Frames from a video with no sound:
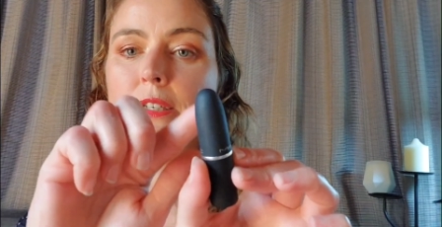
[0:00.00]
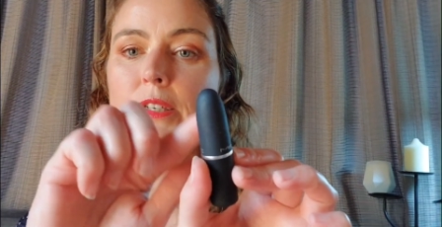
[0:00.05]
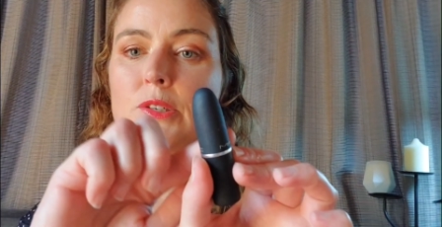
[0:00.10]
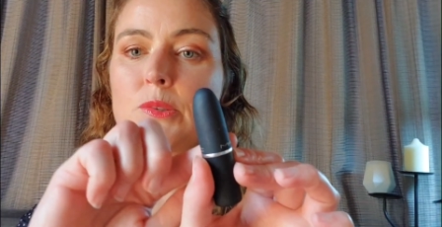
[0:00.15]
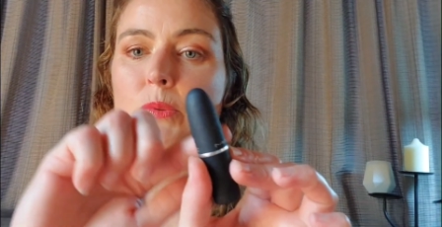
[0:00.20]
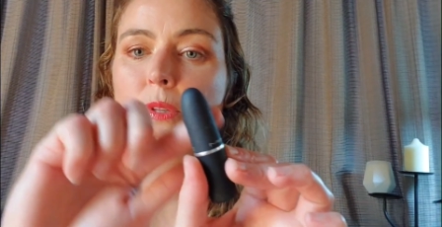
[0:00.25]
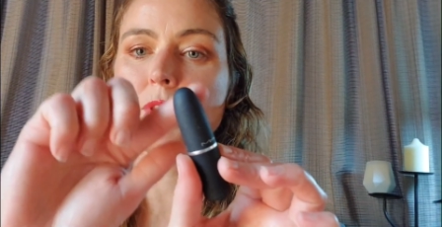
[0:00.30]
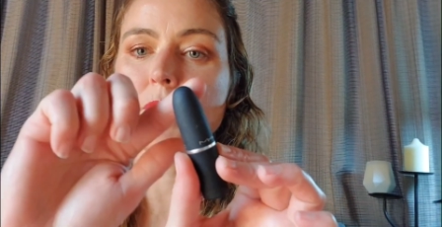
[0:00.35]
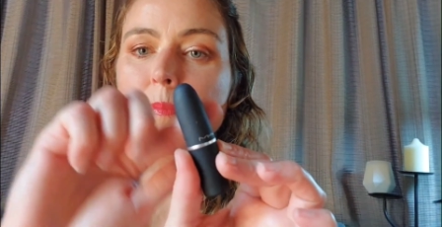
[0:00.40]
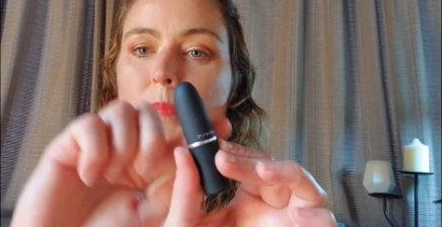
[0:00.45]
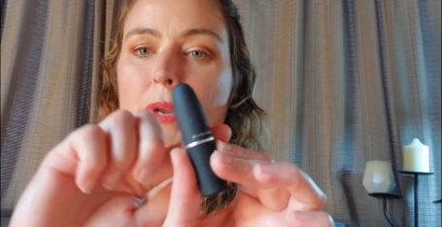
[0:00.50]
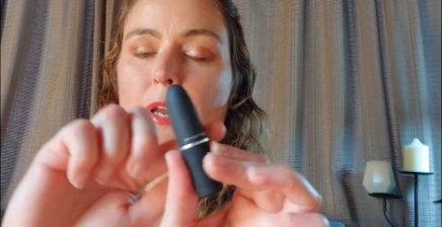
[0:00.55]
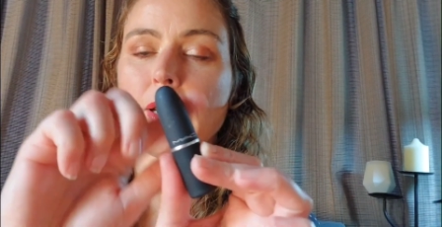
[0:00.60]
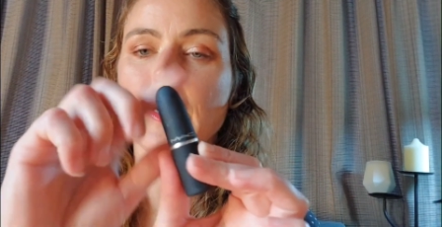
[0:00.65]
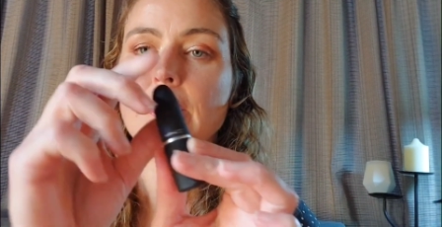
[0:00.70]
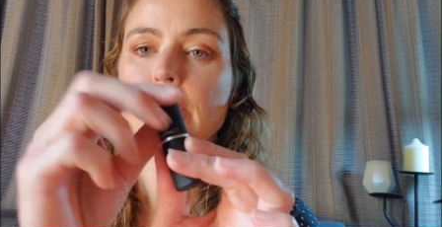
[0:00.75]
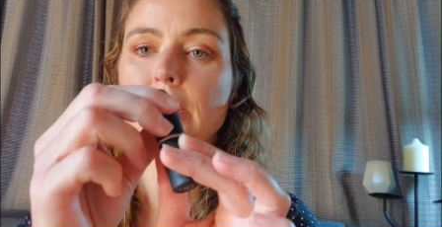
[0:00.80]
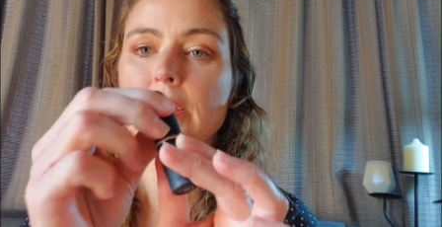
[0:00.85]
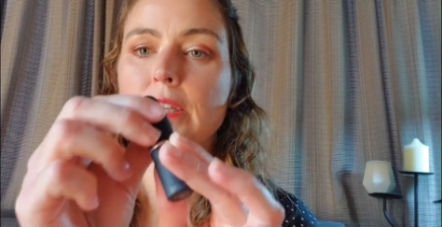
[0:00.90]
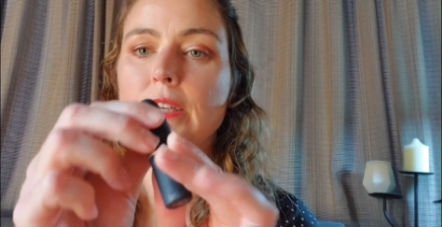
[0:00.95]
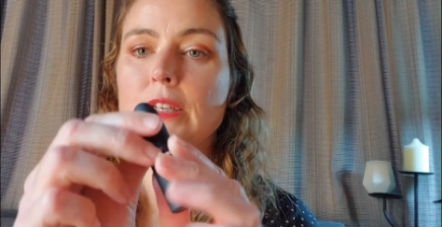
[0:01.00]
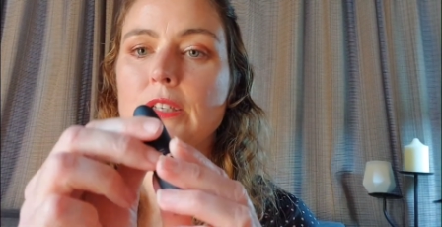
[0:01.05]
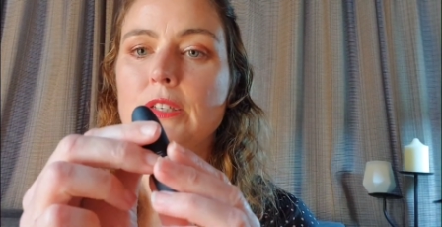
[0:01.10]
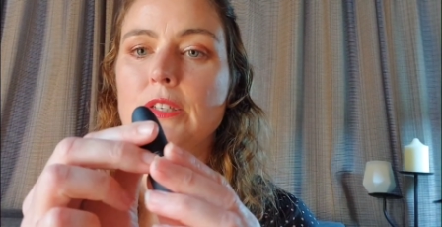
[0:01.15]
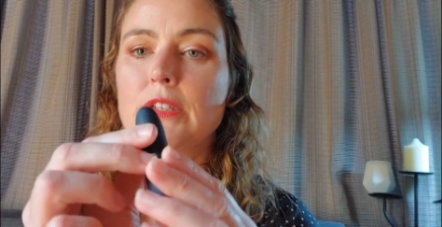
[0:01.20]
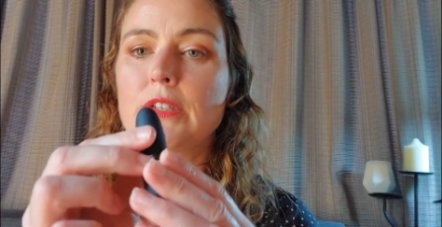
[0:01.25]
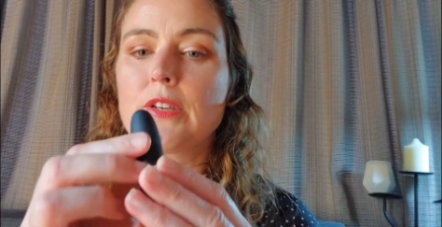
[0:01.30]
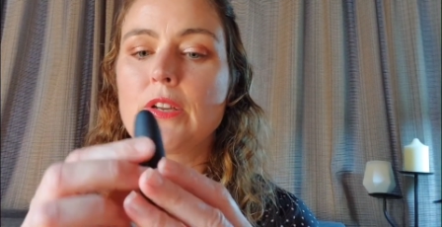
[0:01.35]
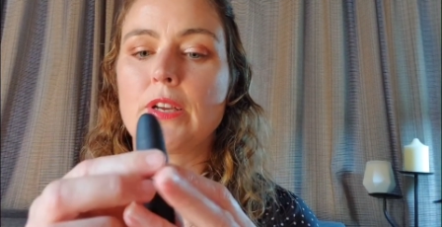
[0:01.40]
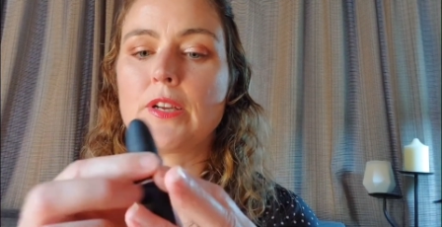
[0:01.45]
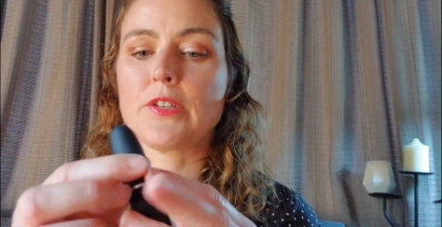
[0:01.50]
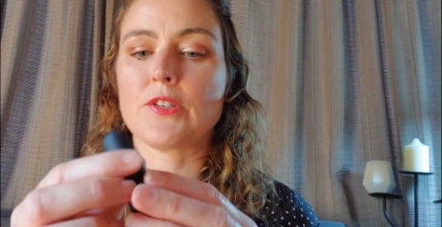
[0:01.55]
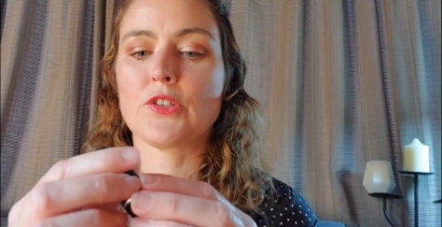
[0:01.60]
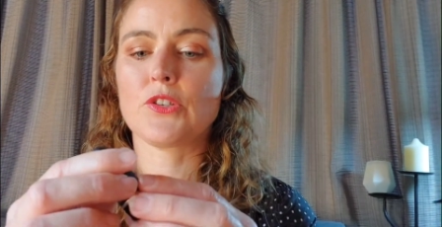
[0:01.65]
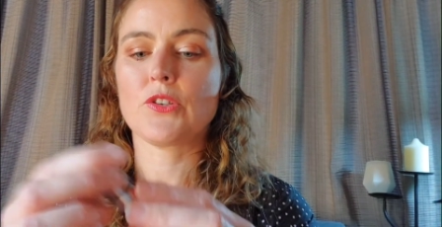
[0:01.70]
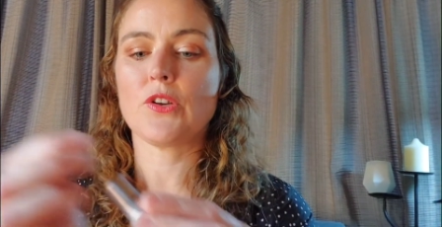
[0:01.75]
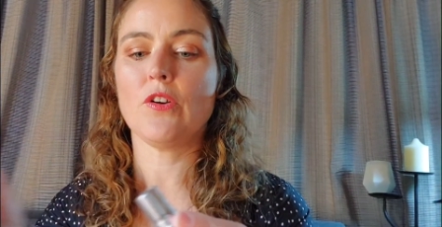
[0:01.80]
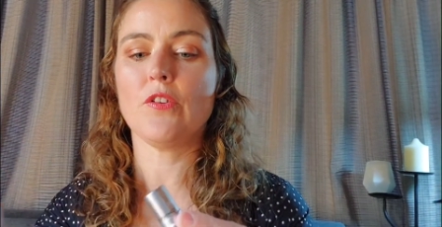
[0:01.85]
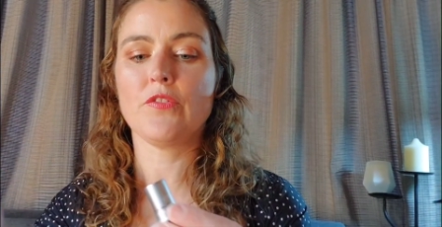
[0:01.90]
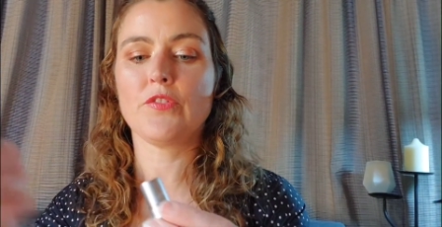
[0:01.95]
just with the packaging. This is like a
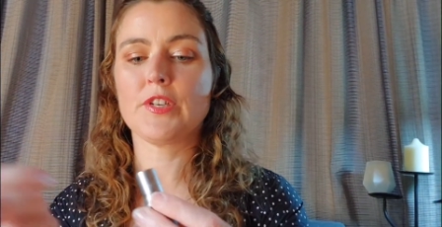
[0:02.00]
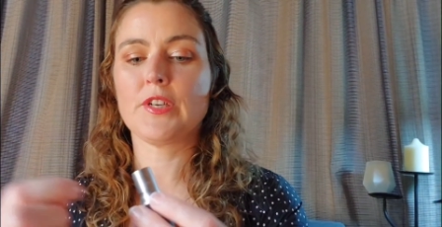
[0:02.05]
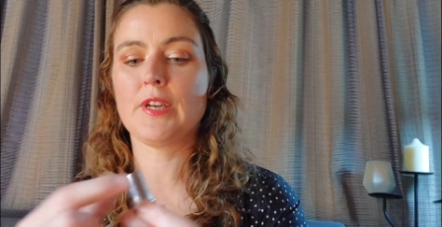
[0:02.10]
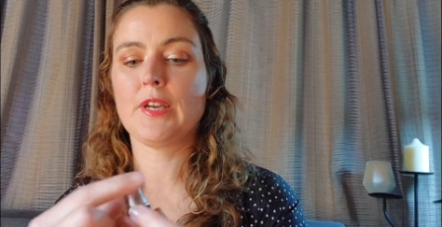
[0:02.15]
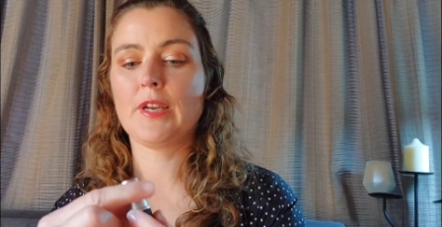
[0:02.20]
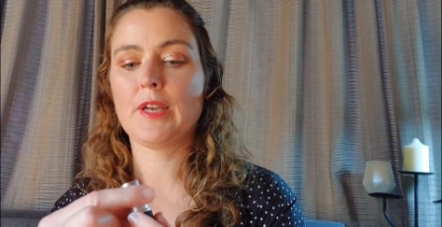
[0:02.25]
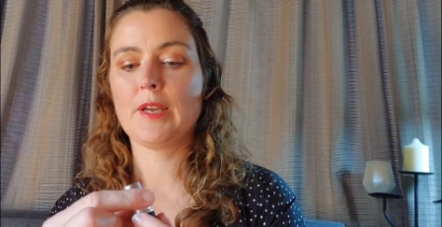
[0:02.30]
soft